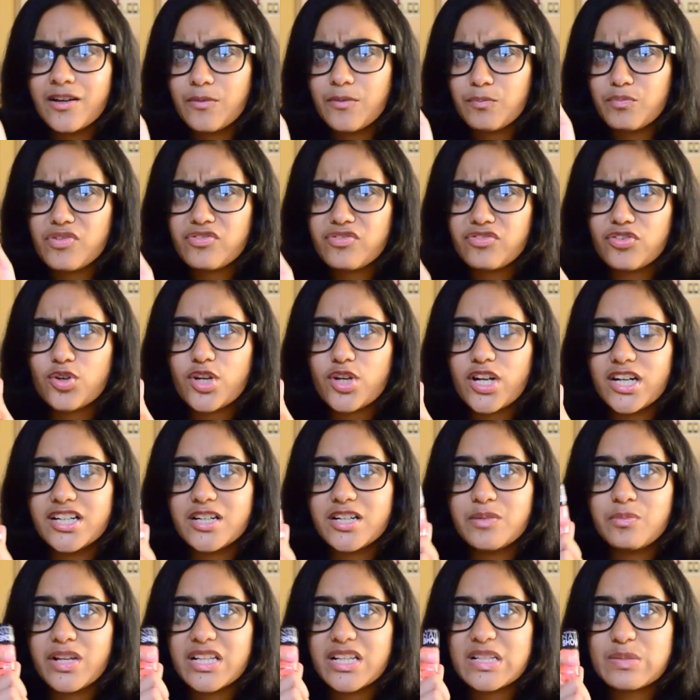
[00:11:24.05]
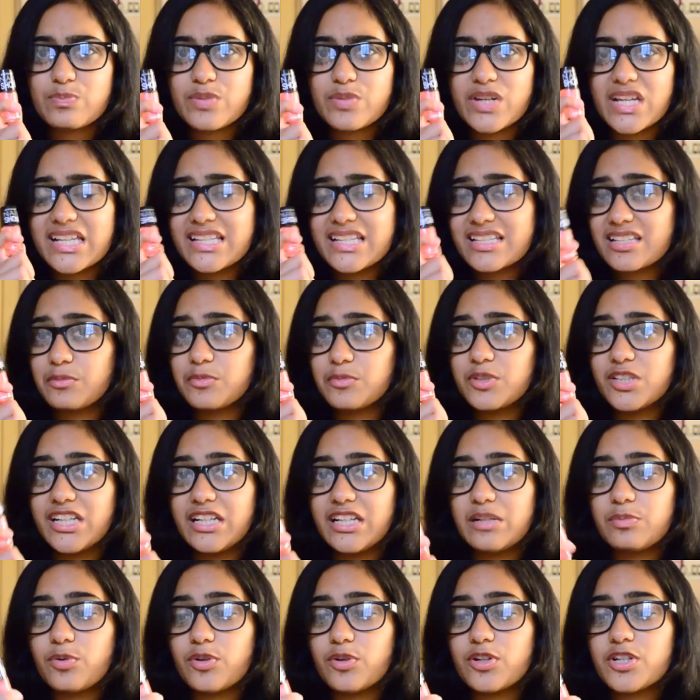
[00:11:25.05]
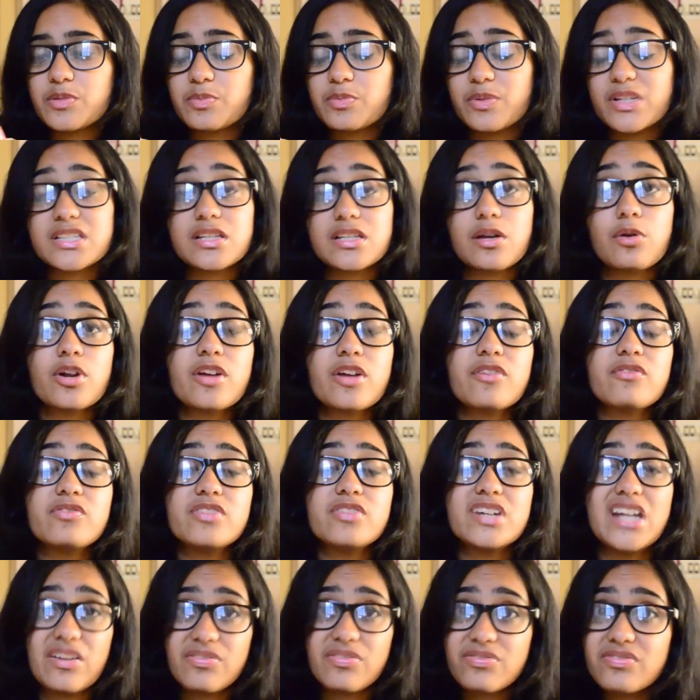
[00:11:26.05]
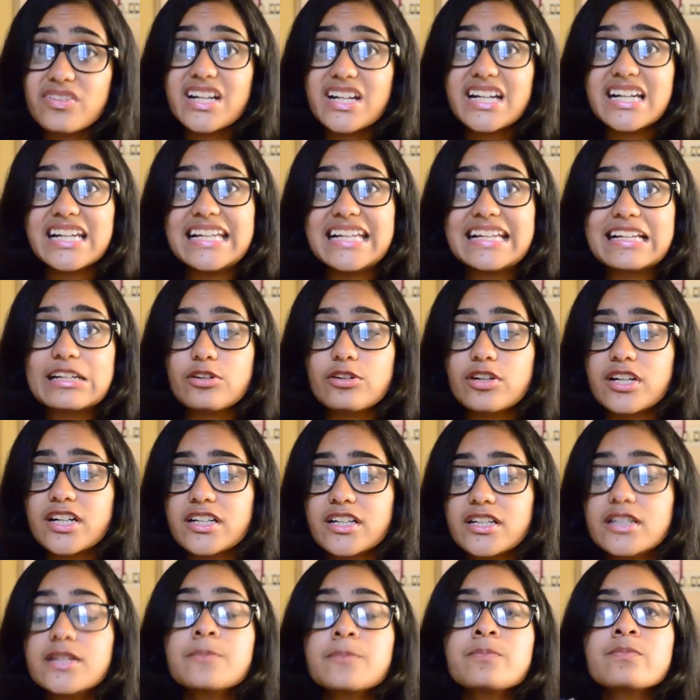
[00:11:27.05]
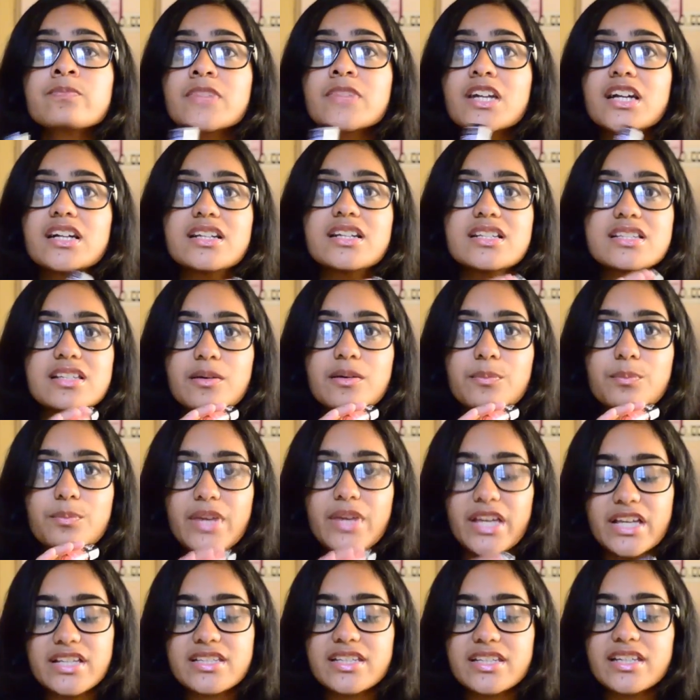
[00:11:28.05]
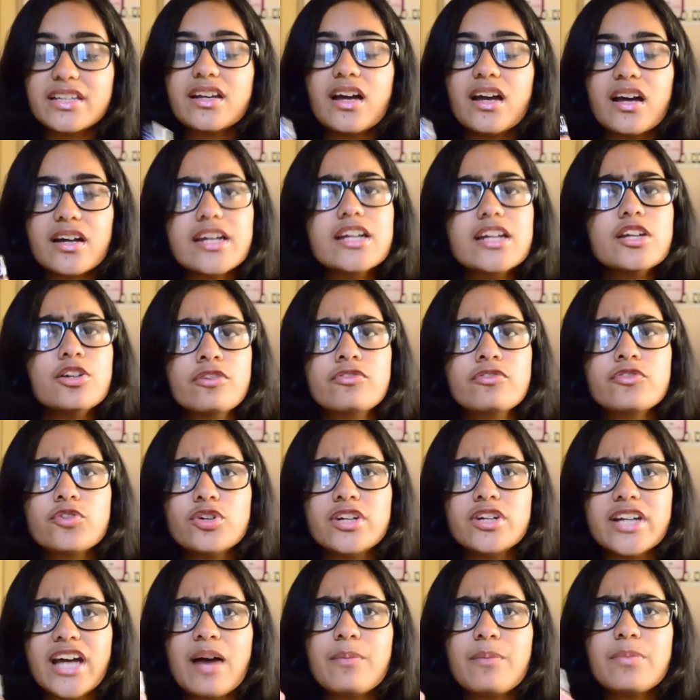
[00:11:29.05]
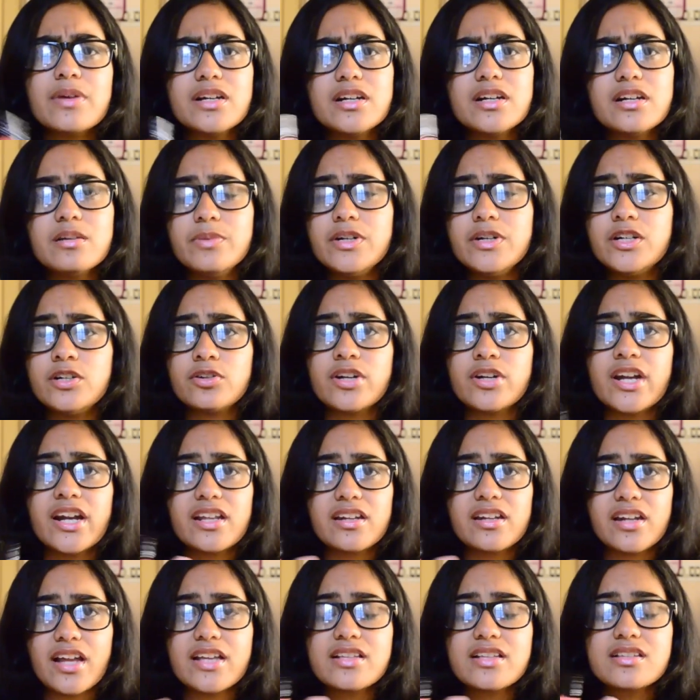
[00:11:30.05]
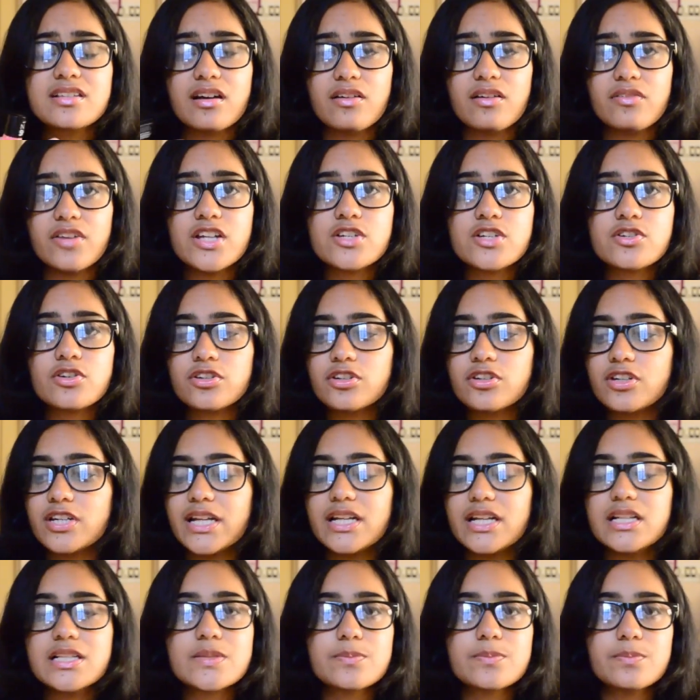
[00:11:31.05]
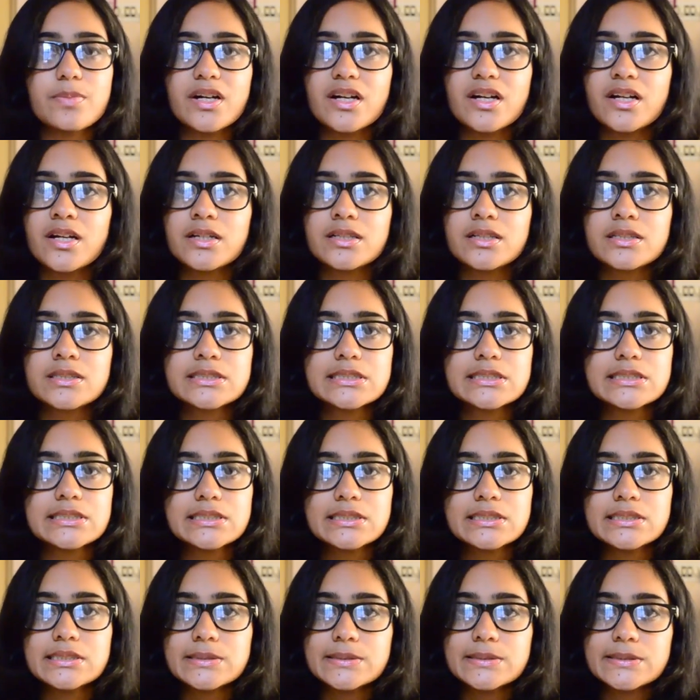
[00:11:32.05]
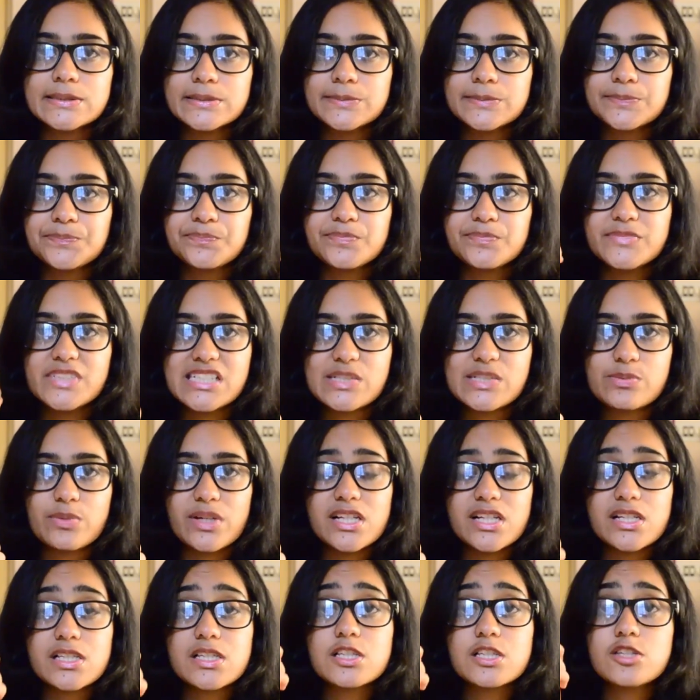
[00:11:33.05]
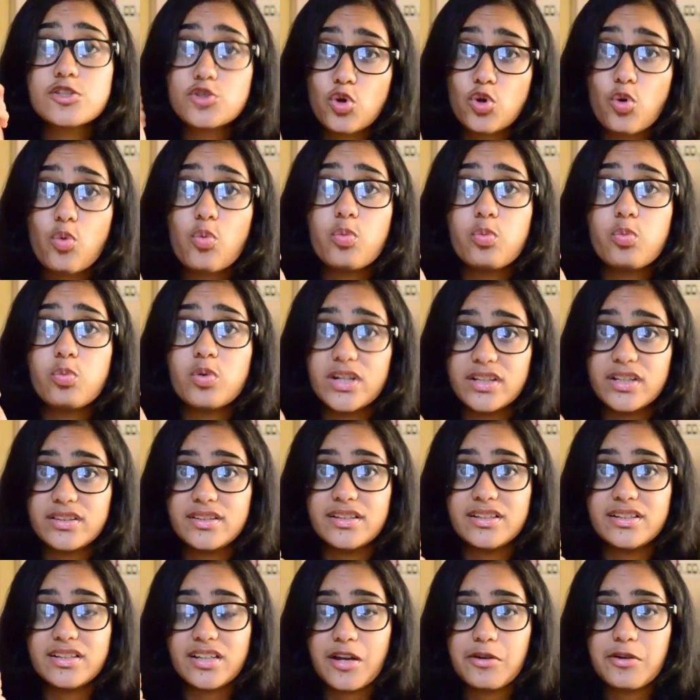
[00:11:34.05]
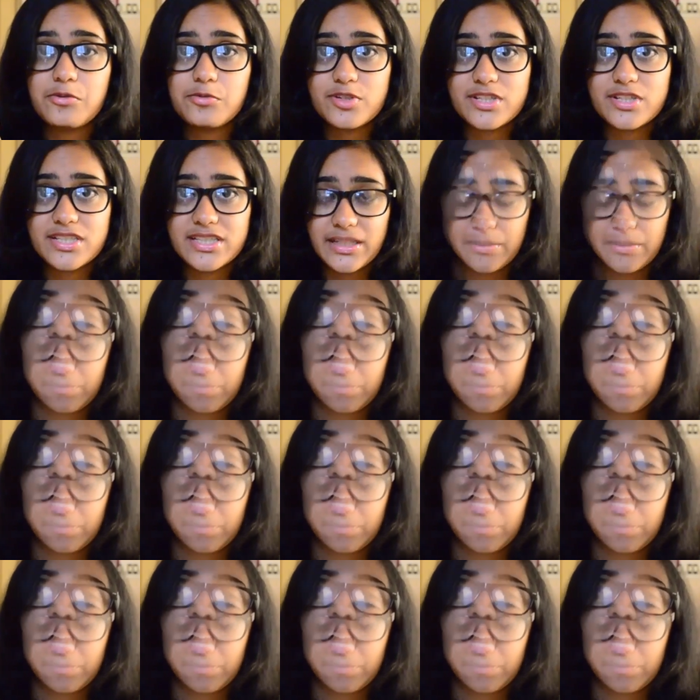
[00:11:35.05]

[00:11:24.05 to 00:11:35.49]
before I did my spring summer nail polish picks. I would have definitely included it. It is amazing. Again, you have to dab a little bit to get a nice coverage on your nails, but this one is so worth it, I would say.